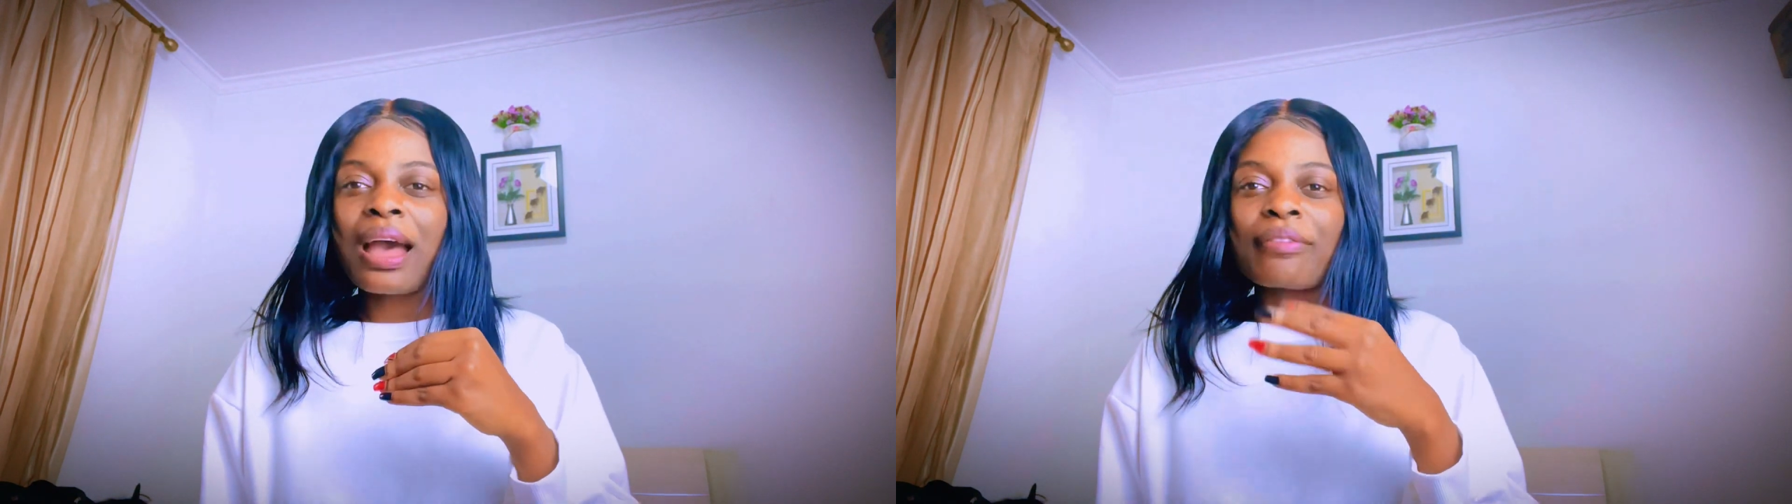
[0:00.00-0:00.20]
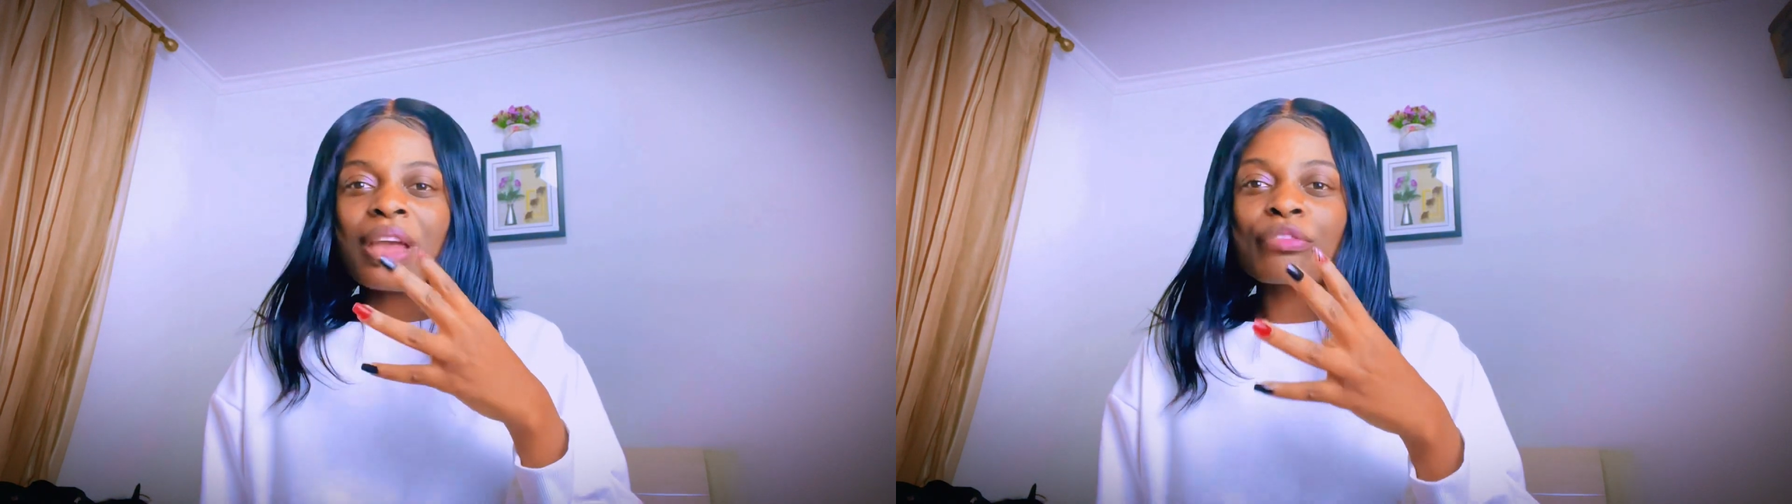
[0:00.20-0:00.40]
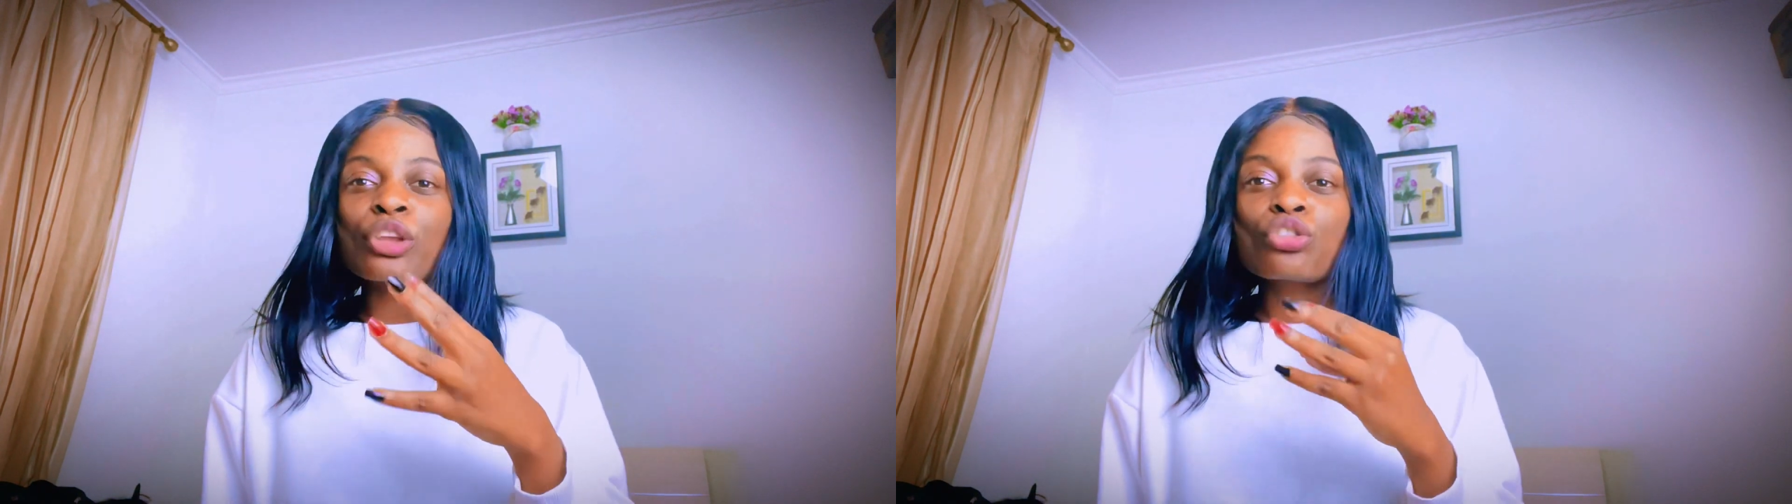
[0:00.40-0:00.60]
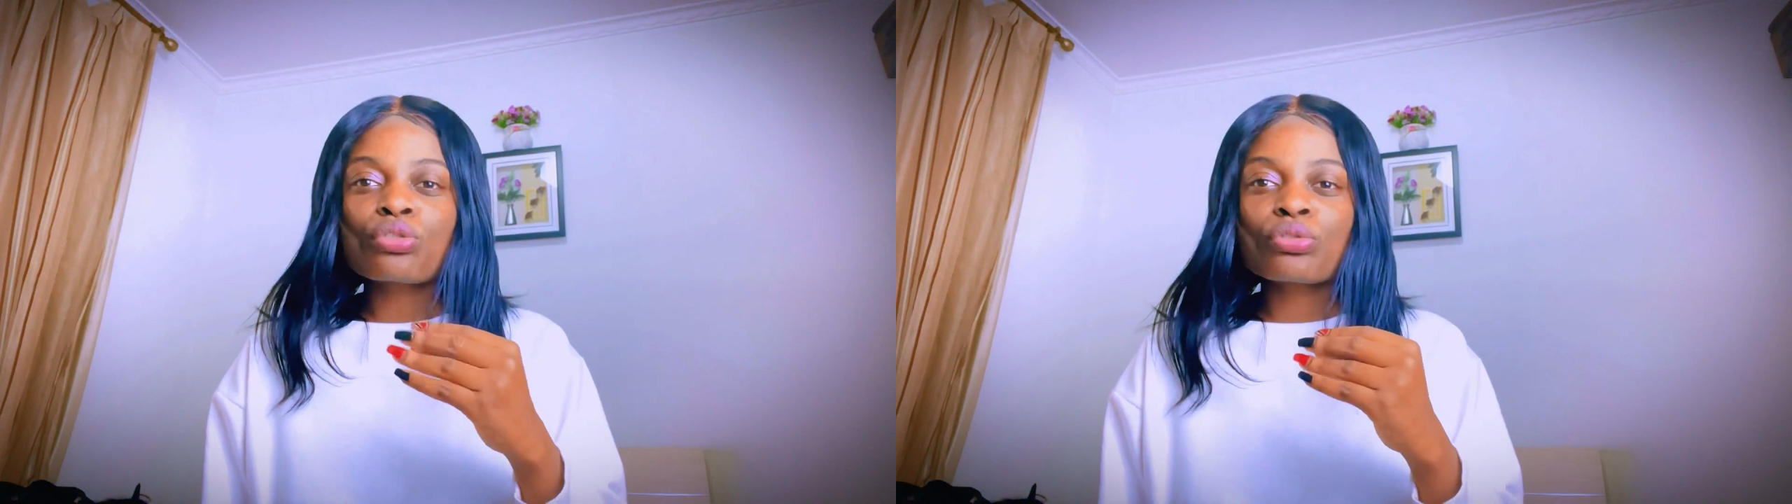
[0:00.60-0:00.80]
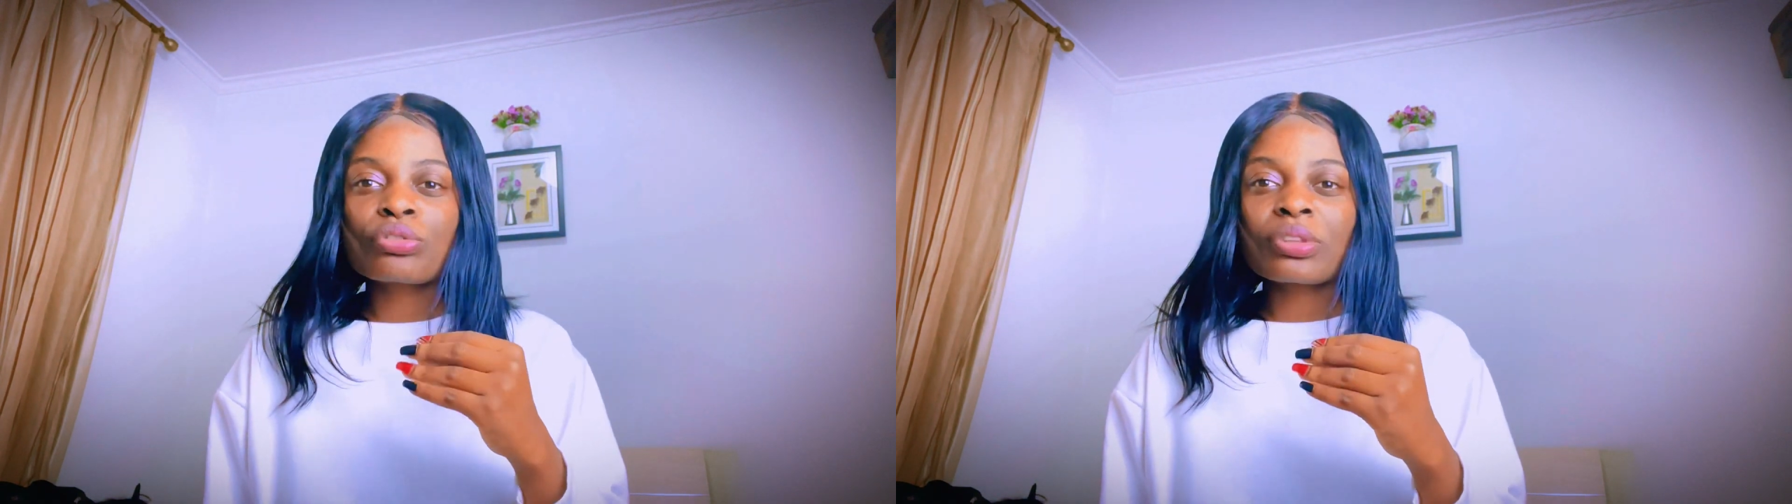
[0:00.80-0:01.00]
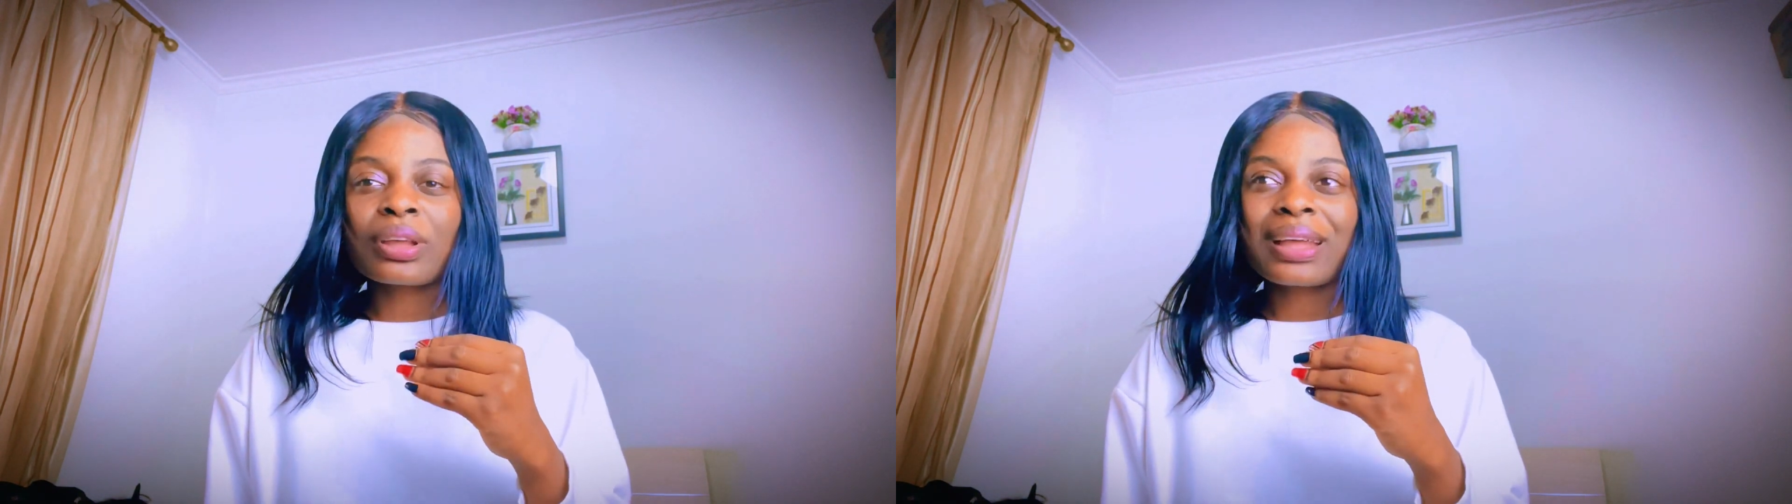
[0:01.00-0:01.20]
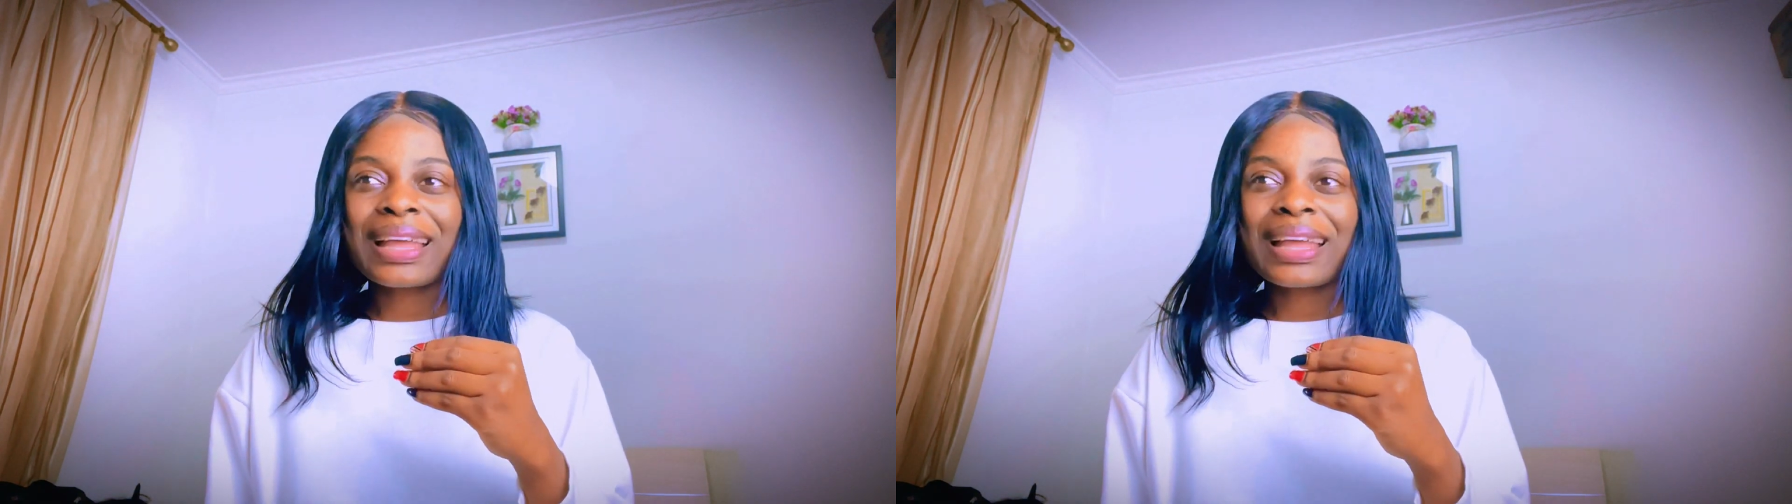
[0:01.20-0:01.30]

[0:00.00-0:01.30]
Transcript: have ever used